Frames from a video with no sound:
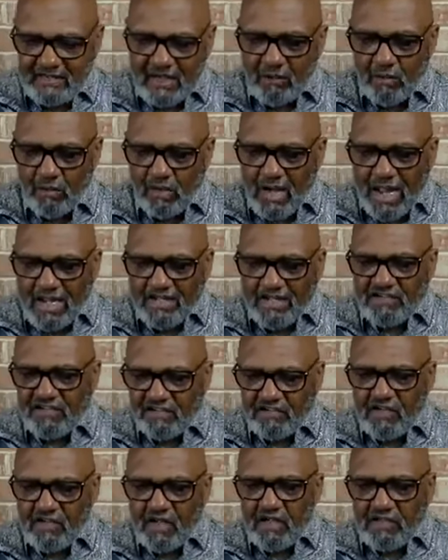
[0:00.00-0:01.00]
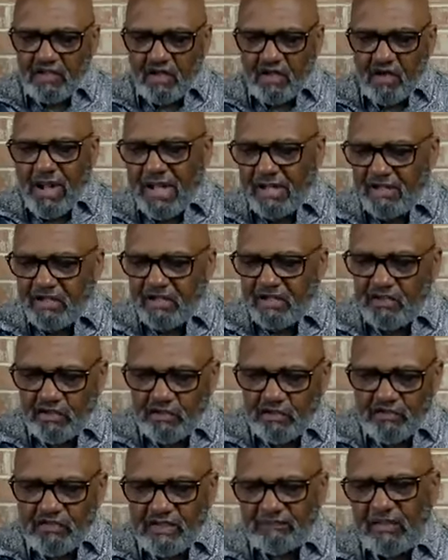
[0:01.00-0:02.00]
They were anxious to go out and
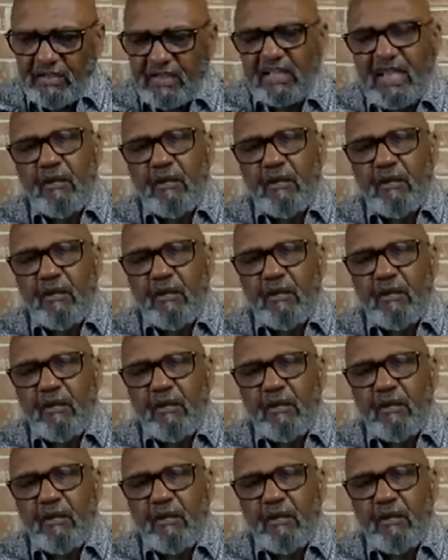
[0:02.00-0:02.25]
do something.